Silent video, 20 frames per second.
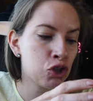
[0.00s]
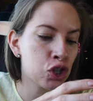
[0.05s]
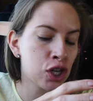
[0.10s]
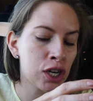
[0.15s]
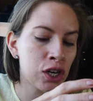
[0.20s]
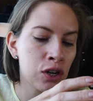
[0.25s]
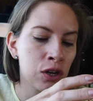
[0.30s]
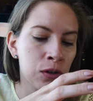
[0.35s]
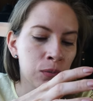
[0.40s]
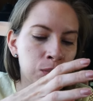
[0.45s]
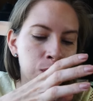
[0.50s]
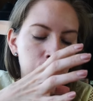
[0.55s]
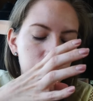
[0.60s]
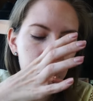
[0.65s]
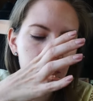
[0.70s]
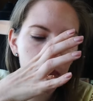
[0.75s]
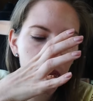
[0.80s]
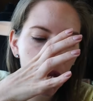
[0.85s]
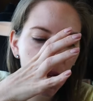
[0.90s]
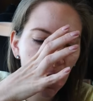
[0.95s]
cheddar.
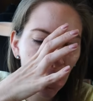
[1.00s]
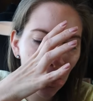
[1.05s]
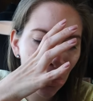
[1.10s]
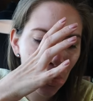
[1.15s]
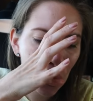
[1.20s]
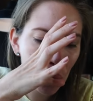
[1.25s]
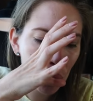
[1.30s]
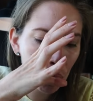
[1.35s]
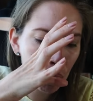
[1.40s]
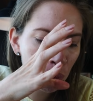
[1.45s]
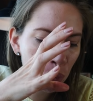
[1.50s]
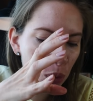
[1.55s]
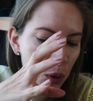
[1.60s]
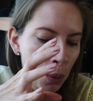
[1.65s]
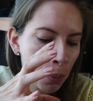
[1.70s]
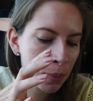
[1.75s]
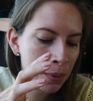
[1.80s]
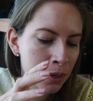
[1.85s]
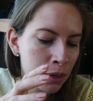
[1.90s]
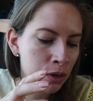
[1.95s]

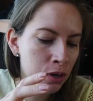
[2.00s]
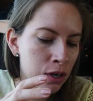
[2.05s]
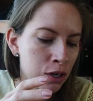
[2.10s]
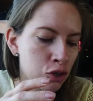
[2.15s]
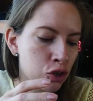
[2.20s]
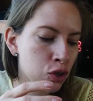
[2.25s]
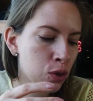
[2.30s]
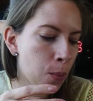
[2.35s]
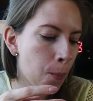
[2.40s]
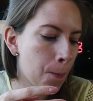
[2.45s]
Oh my wow.